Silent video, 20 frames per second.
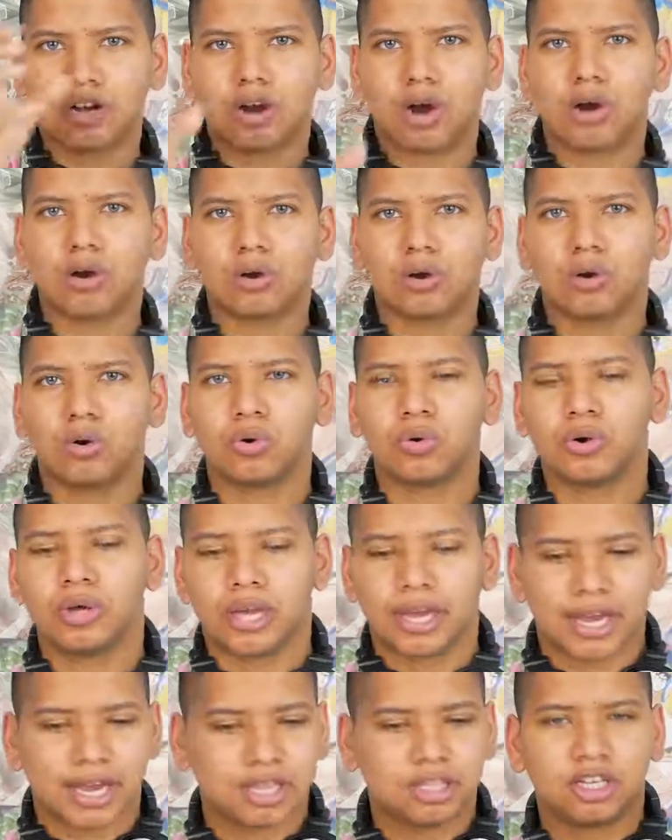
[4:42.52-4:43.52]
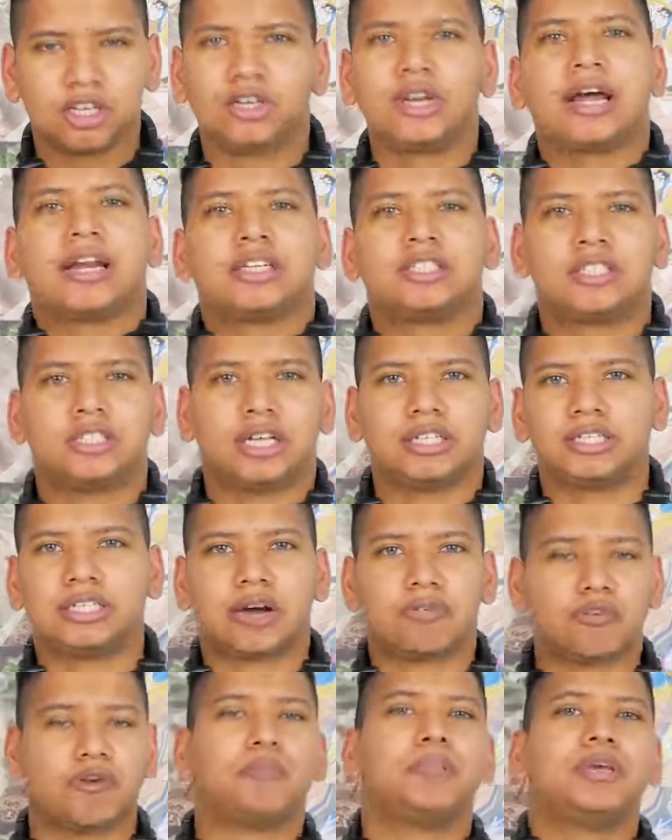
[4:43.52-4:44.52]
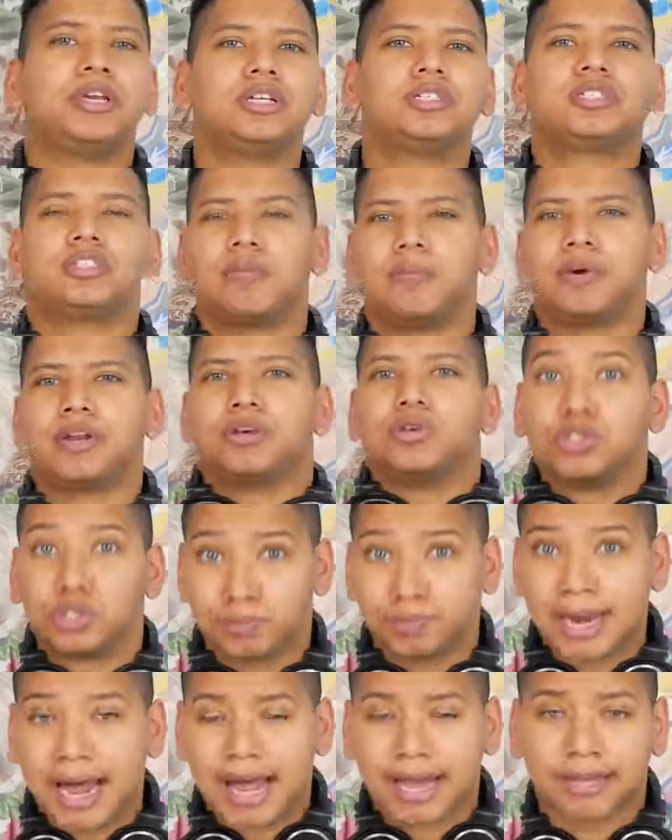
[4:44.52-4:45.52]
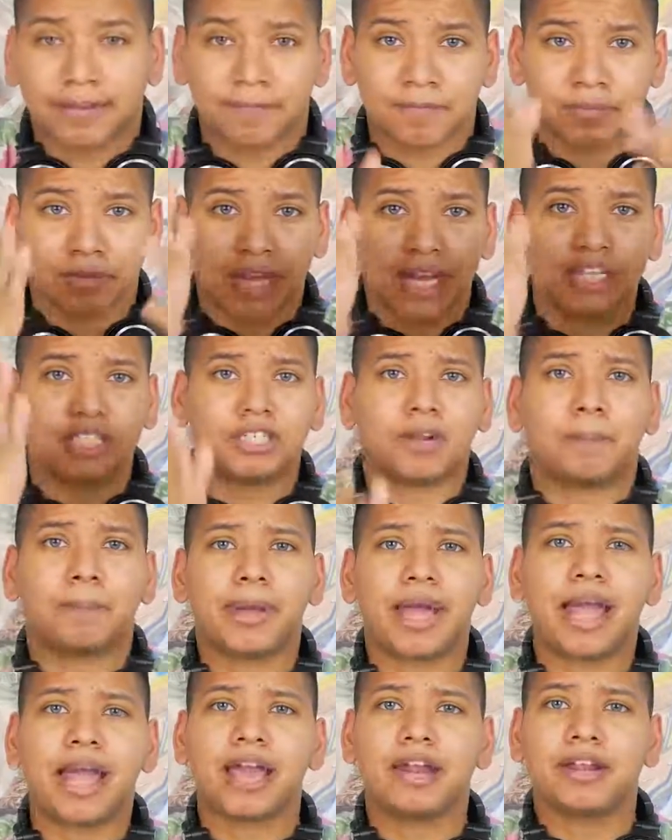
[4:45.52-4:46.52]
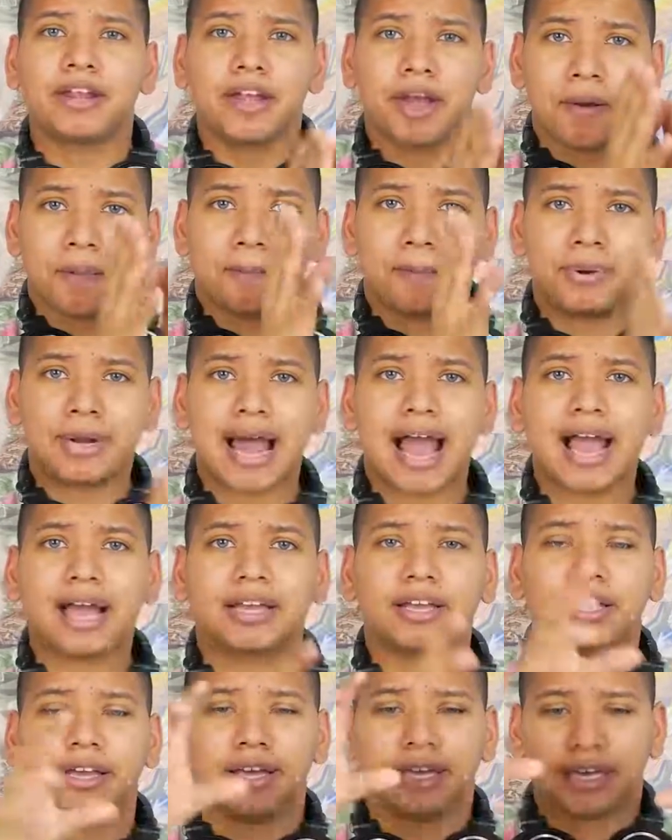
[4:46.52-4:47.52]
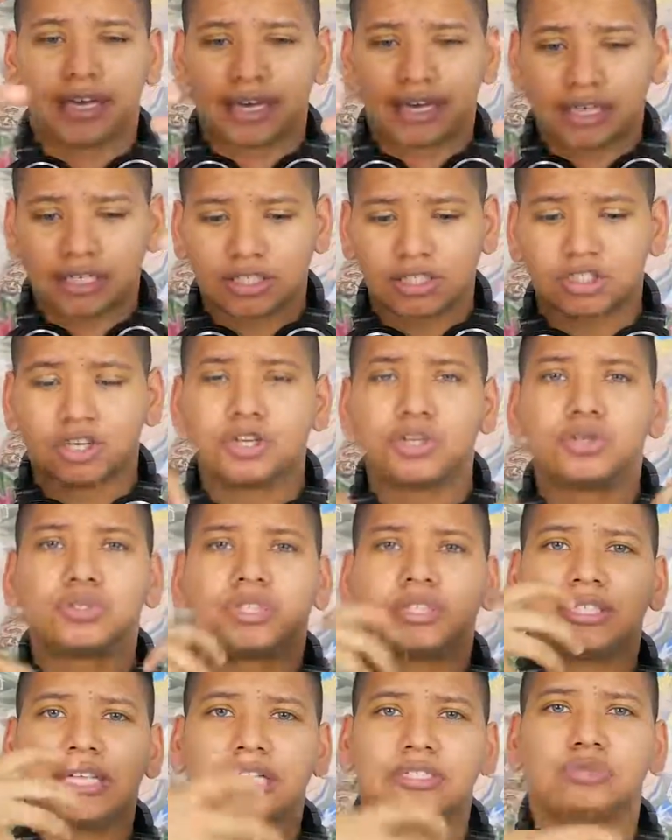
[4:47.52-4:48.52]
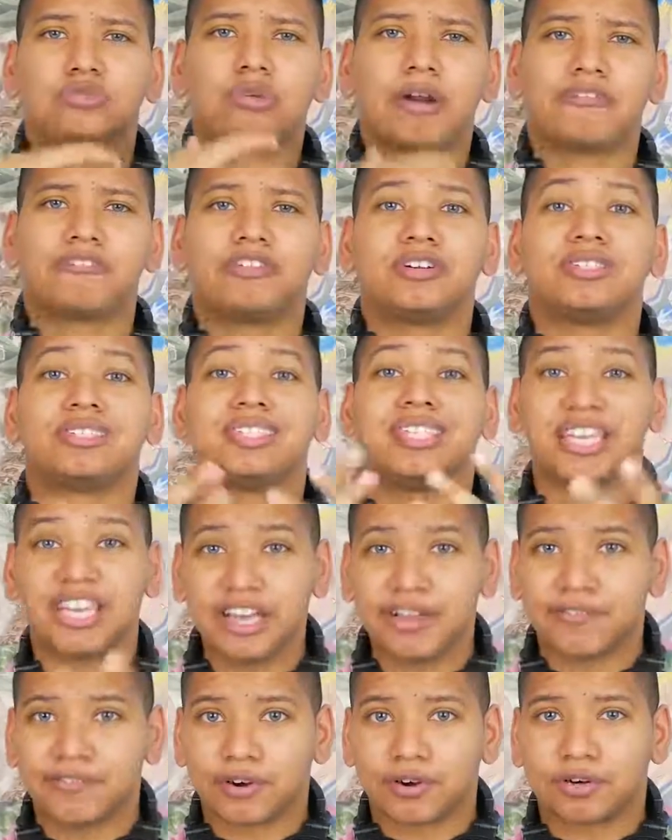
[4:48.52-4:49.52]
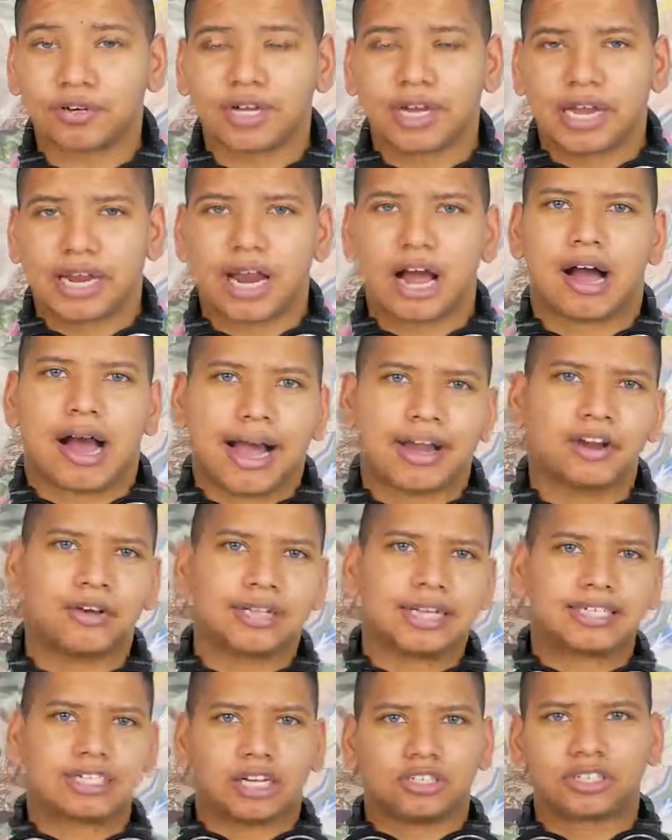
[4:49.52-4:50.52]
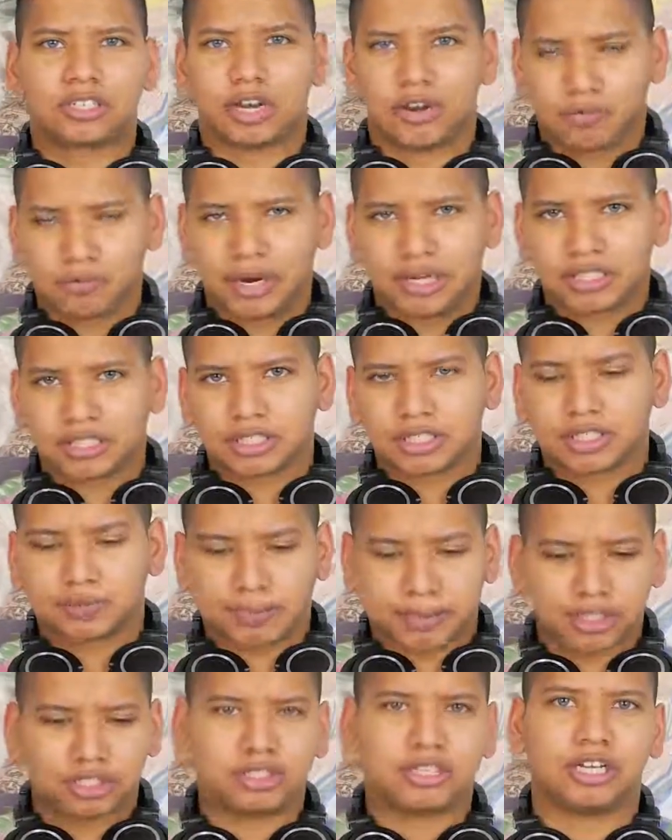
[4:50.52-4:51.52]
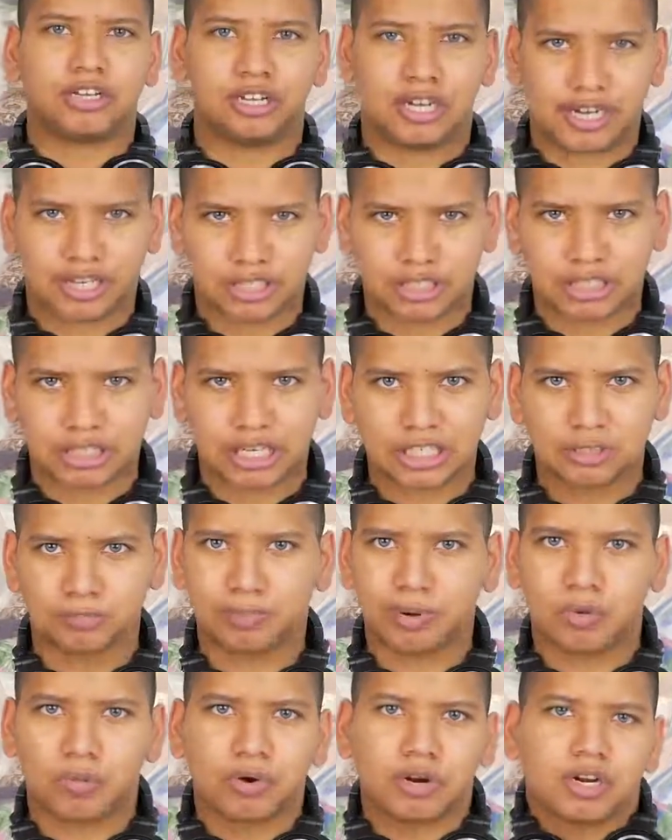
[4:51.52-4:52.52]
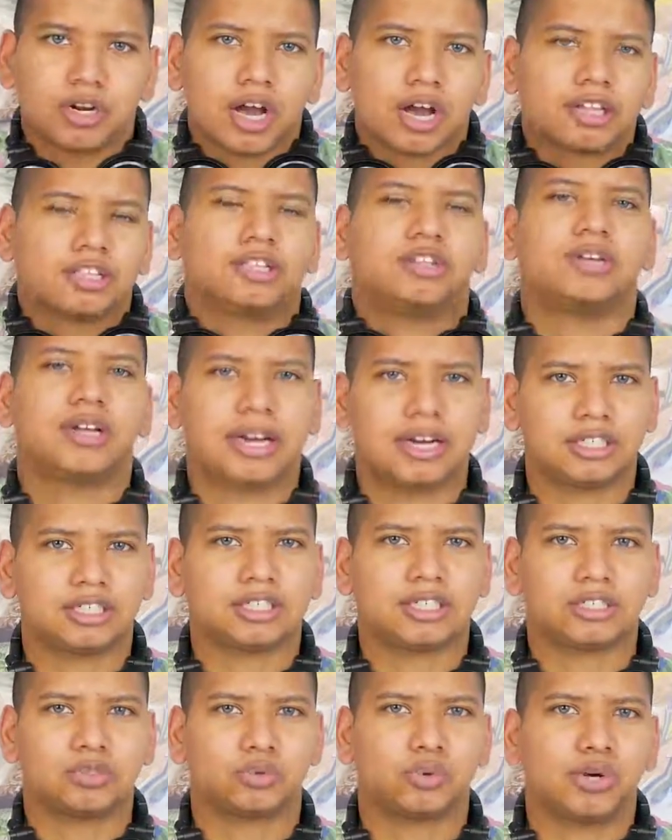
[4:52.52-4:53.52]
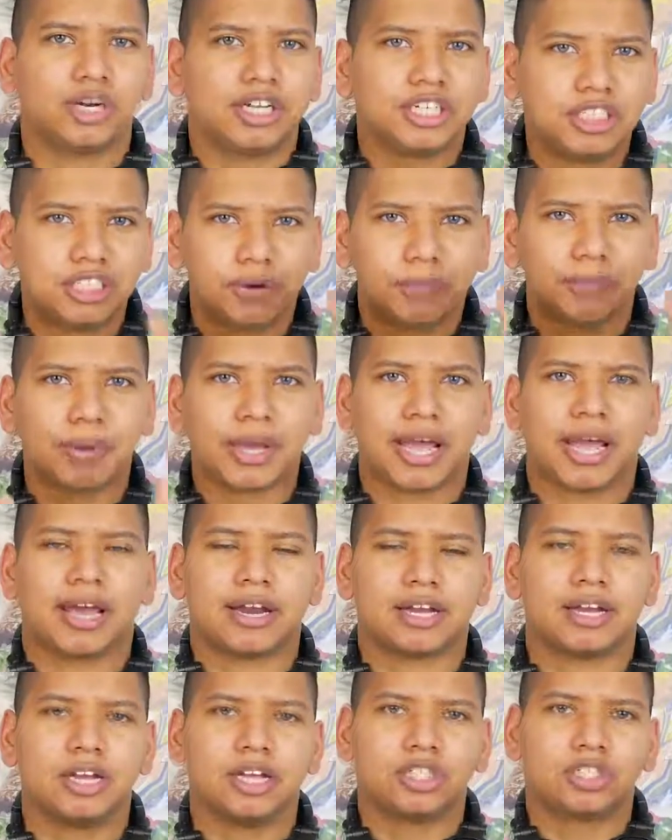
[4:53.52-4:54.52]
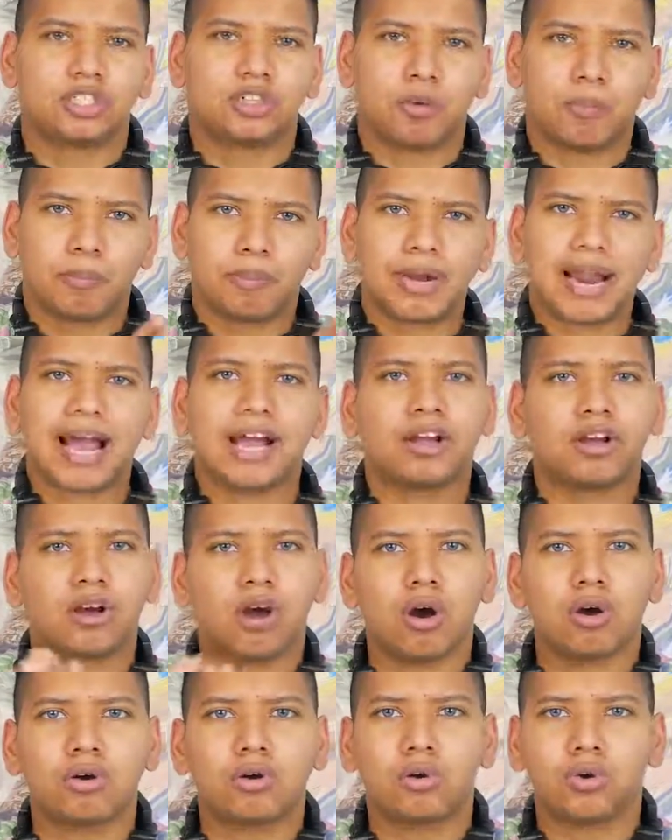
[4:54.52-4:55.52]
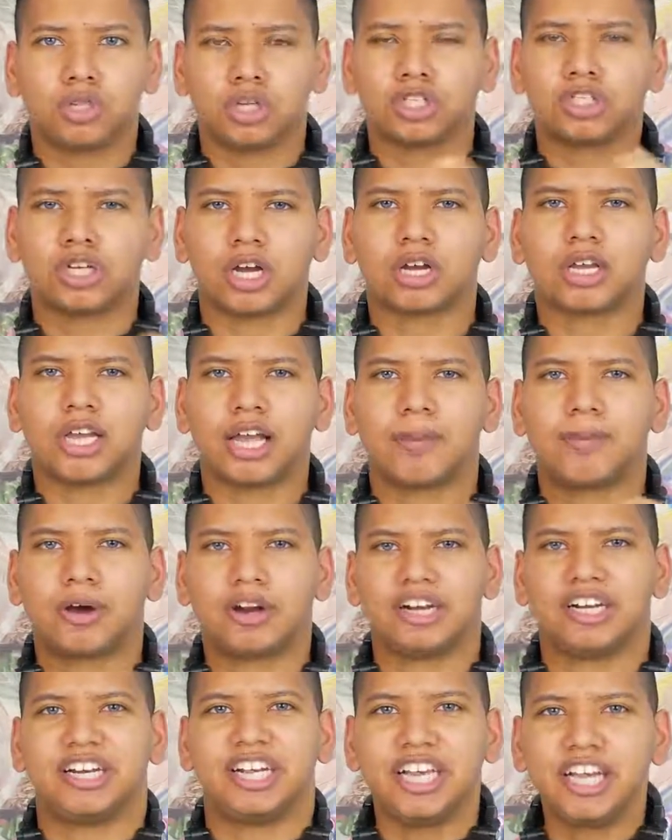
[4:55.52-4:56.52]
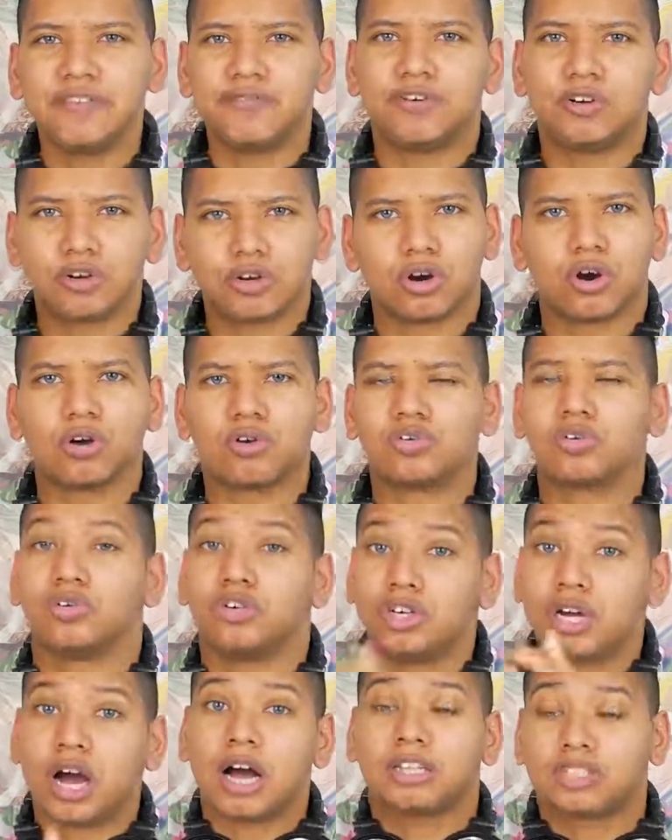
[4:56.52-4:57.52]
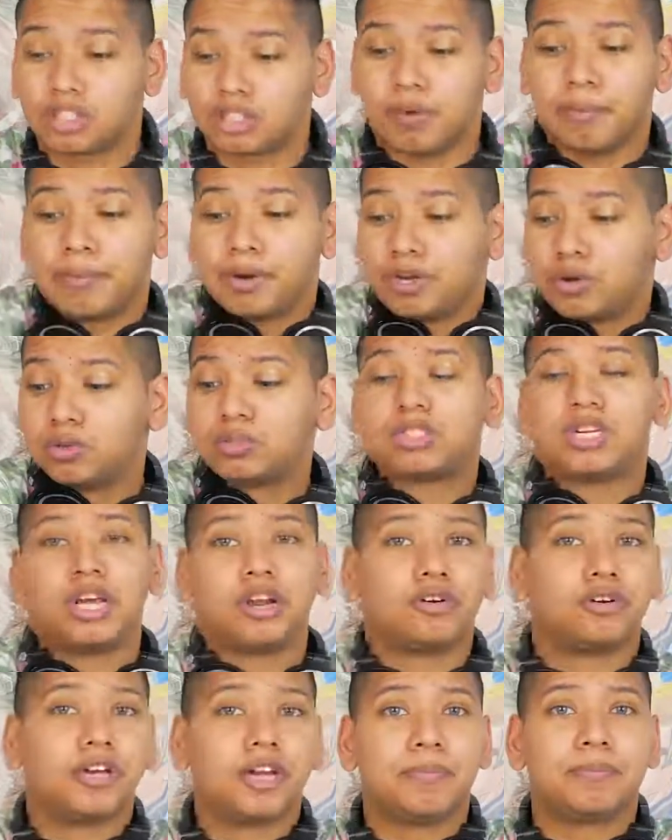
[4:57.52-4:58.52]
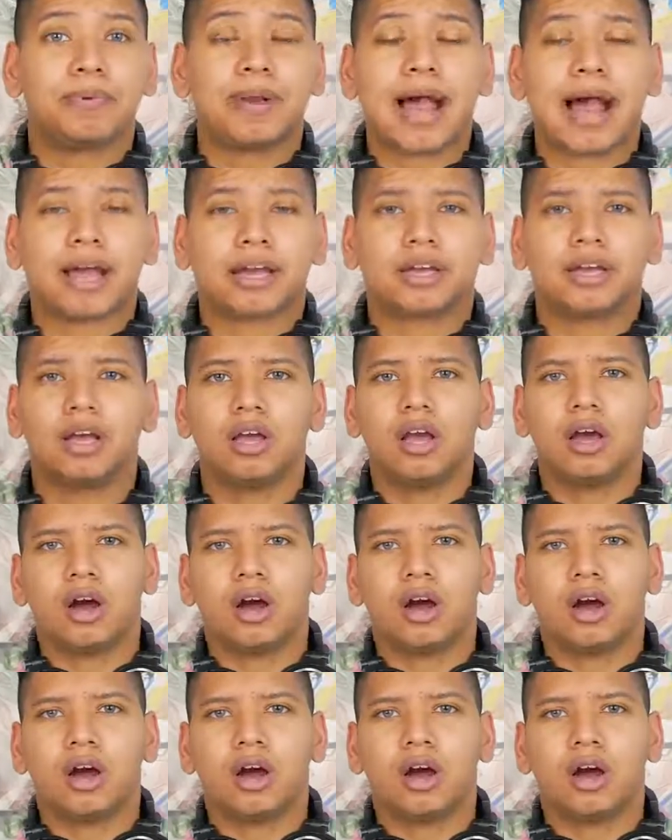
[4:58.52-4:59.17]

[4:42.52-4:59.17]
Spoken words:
Goku in the United States, that will be somebody who's black. In Japan, black is they're using that to reference evil. Now, I know that sounds kind of racist, especially in the United States, but we're not in the United States, we're in Japan. So Black Goku, they're talking about an evil Goku, not somebody who's literally black.